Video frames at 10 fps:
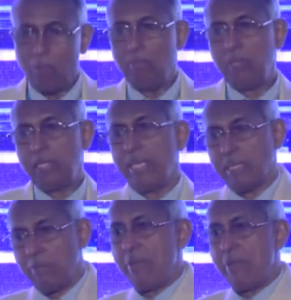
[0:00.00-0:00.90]
Take the
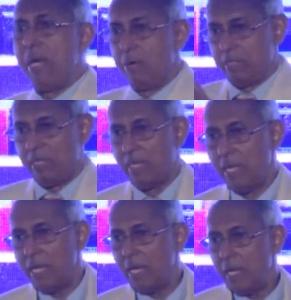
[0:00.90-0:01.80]
baby out.
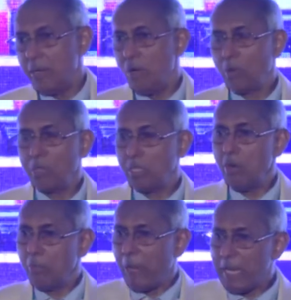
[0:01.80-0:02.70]
No question
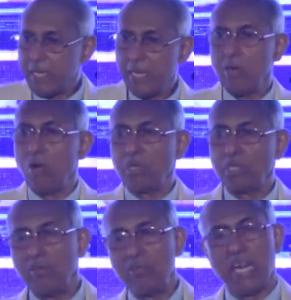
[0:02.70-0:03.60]
of painting, no question
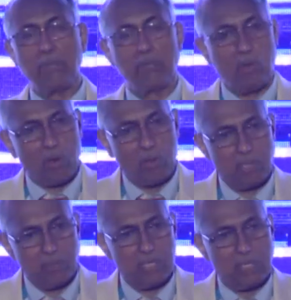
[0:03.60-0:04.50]
of drapes, no question
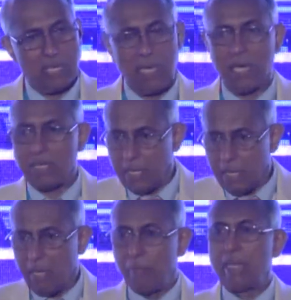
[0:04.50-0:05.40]
of this and that.
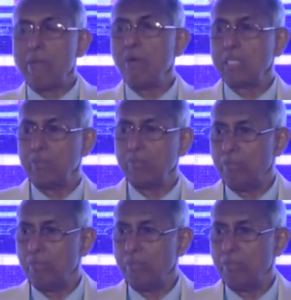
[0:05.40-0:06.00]
Perimortem.